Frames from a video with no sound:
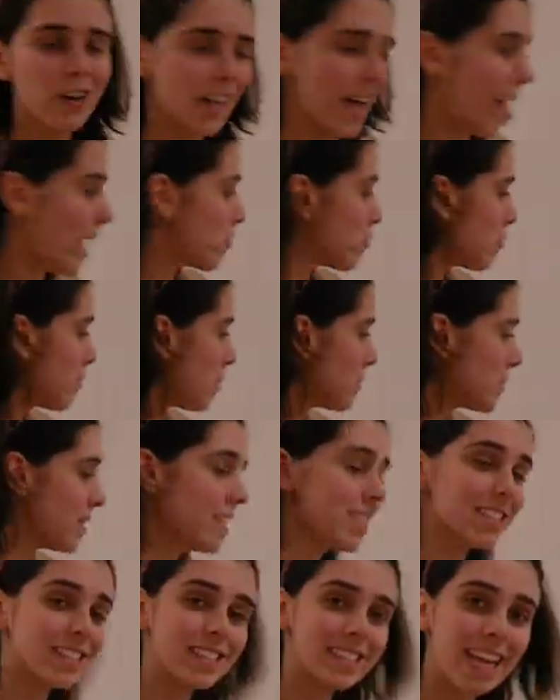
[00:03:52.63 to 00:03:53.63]
Okay, remember
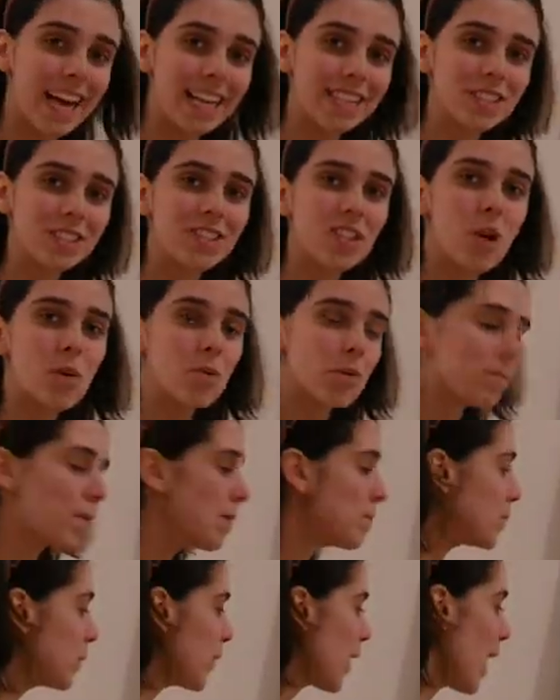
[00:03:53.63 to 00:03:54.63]
this? Yes.
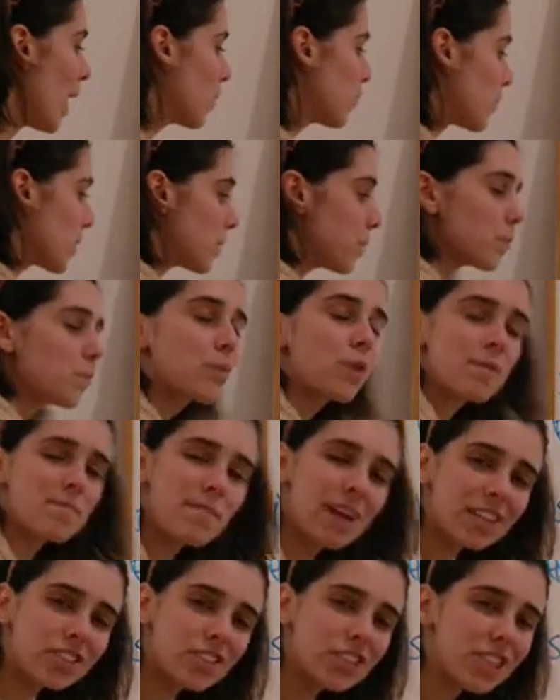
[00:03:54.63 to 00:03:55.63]
Remember how we
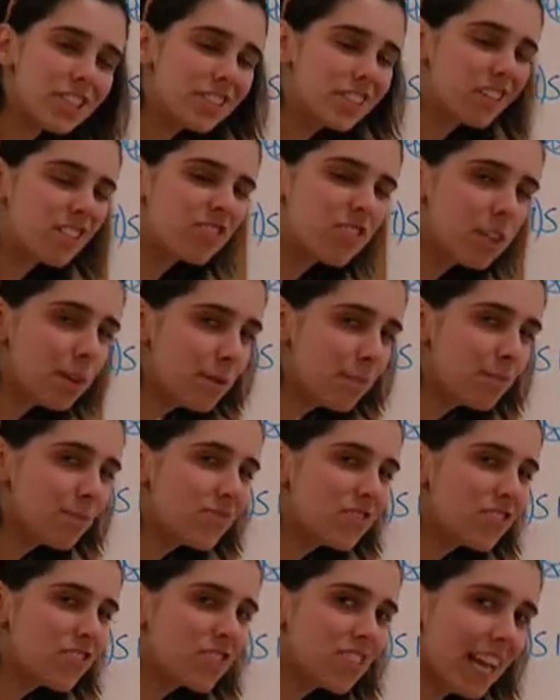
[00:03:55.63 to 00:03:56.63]
mentioned a few
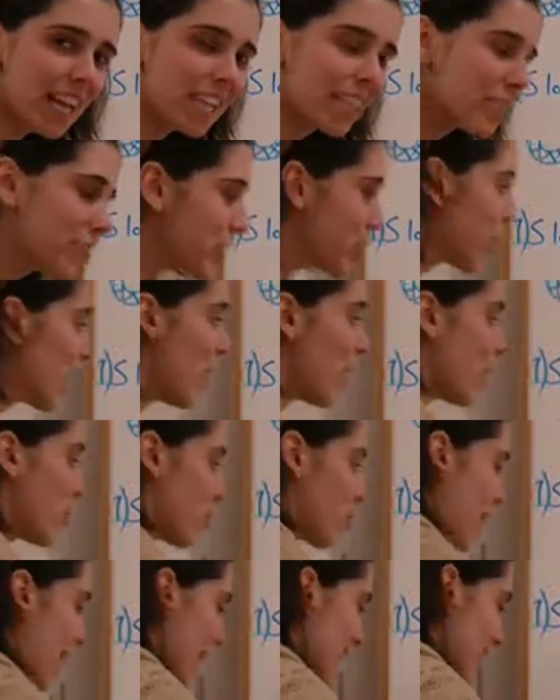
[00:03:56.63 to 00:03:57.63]
seconds
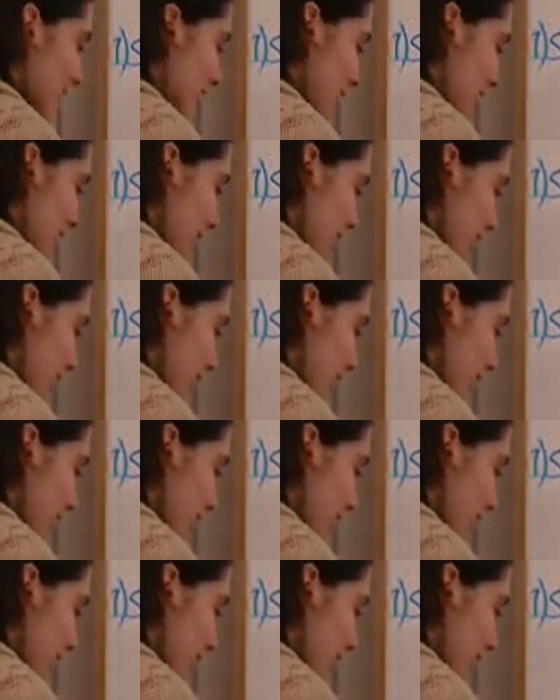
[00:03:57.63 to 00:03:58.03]
ago that